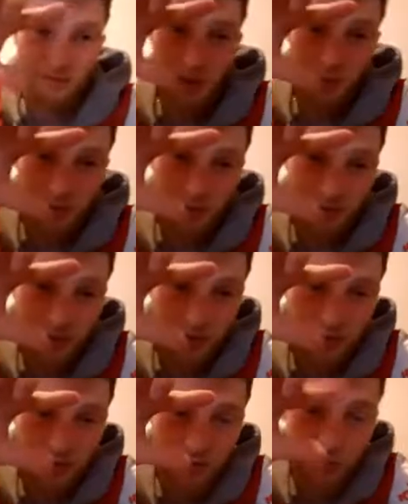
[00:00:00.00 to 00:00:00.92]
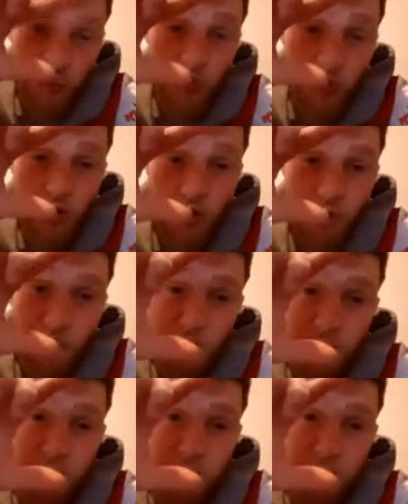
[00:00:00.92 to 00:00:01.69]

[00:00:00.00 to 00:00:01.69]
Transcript: It was vodka from